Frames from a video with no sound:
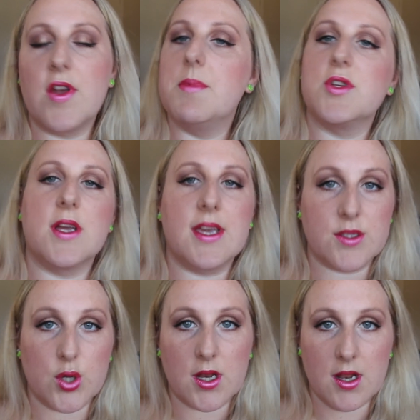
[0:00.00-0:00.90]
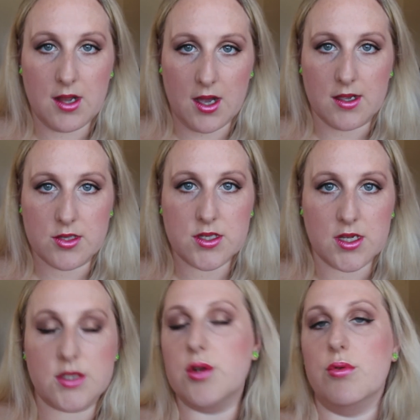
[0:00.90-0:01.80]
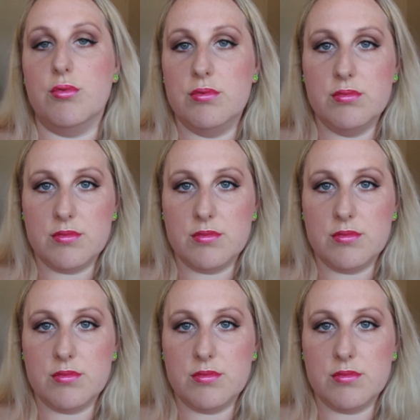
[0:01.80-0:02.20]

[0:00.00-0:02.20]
much like it's not going to last at all.